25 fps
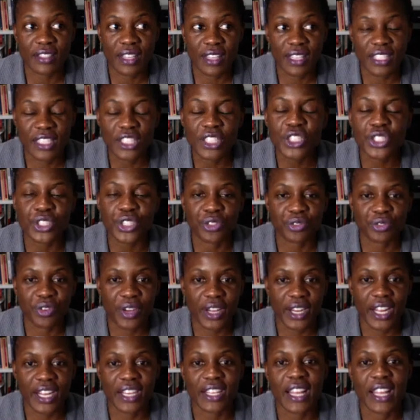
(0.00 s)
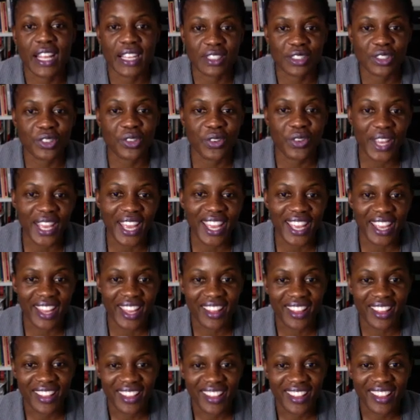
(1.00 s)
as an introvert, and that's
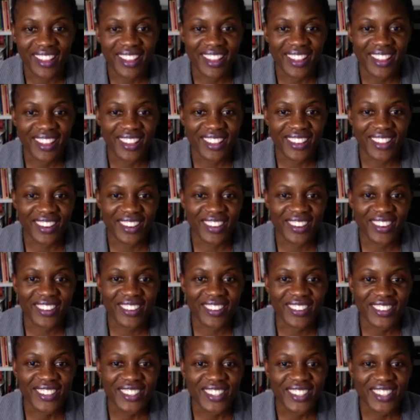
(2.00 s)
okay, you know?